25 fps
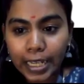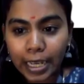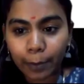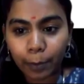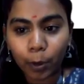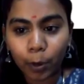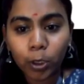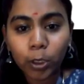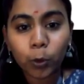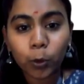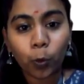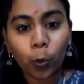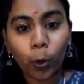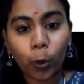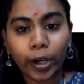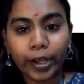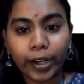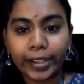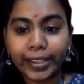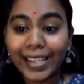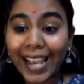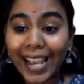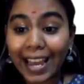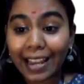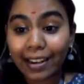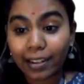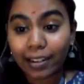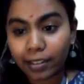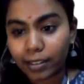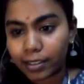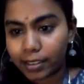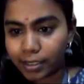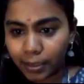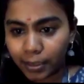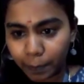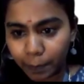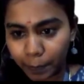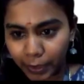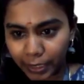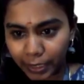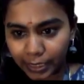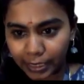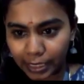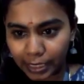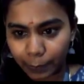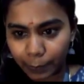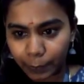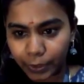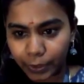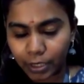about what are the errors in
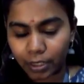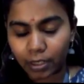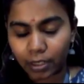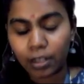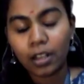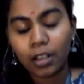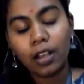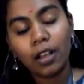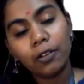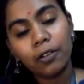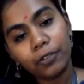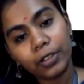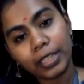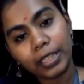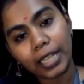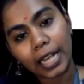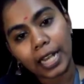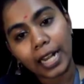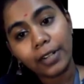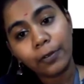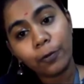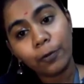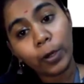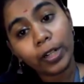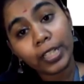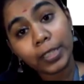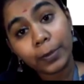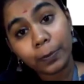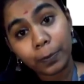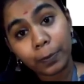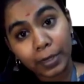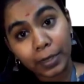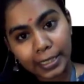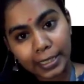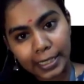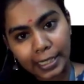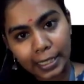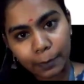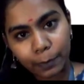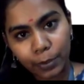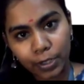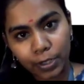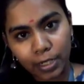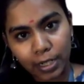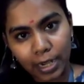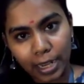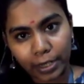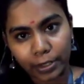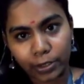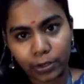perception. For that, what is
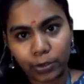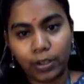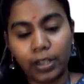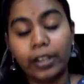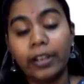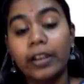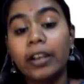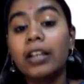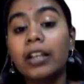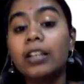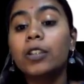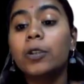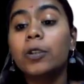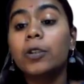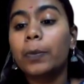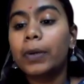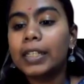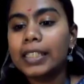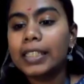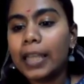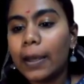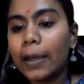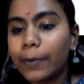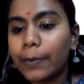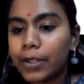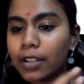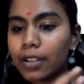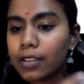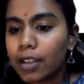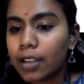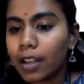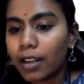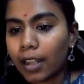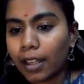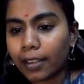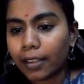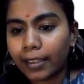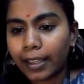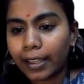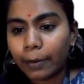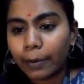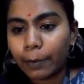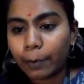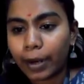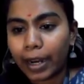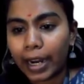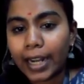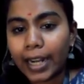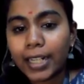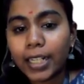perception actually? The perceptions are nothing
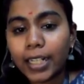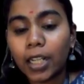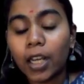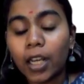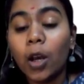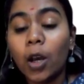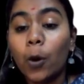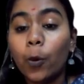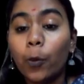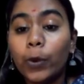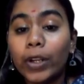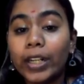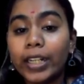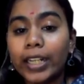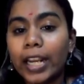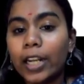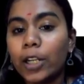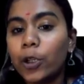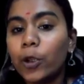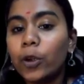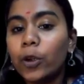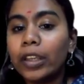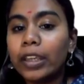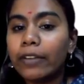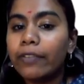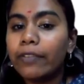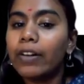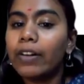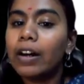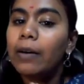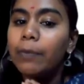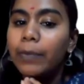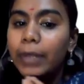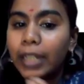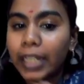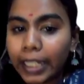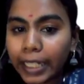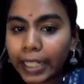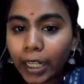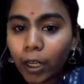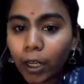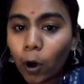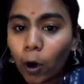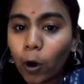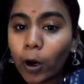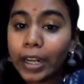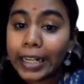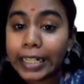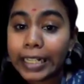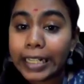but we tend to give a meaning
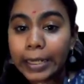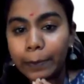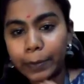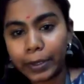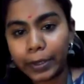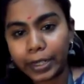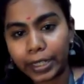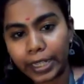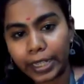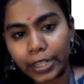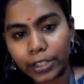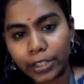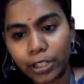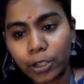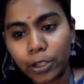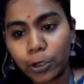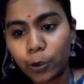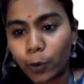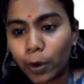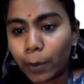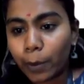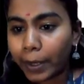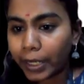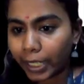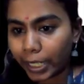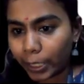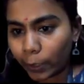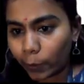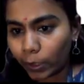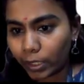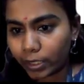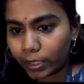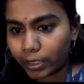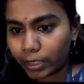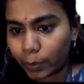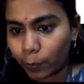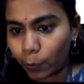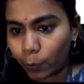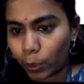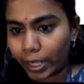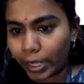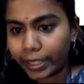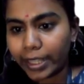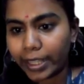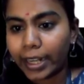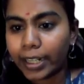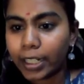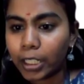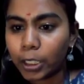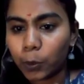or interpretation to a particular stimuli.
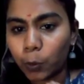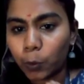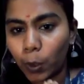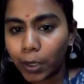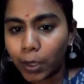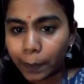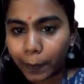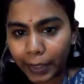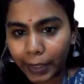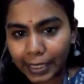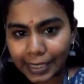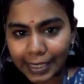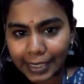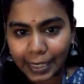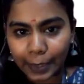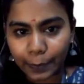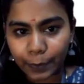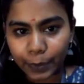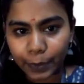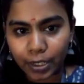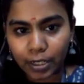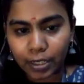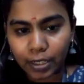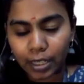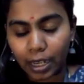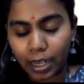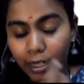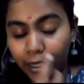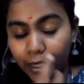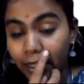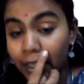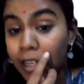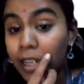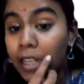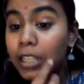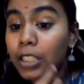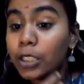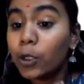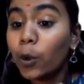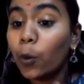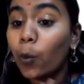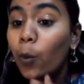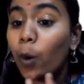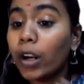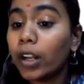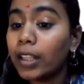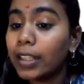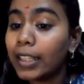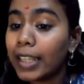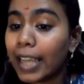That is what perceptions are. So,
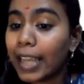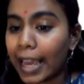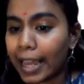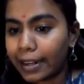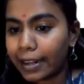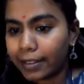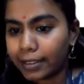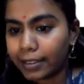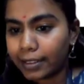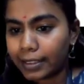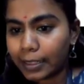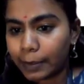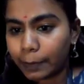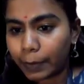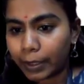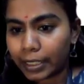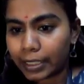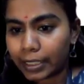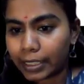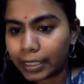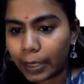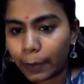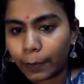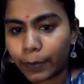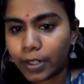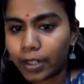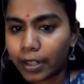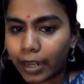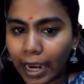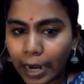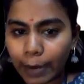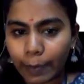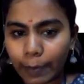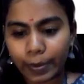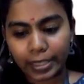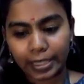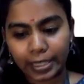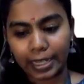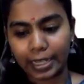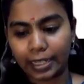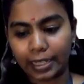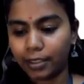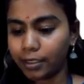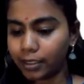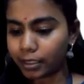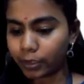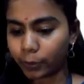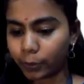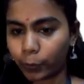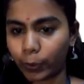what are the errors in perception can be seen
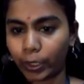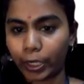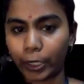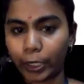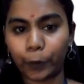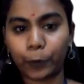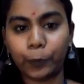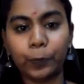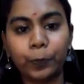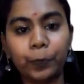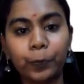in this video?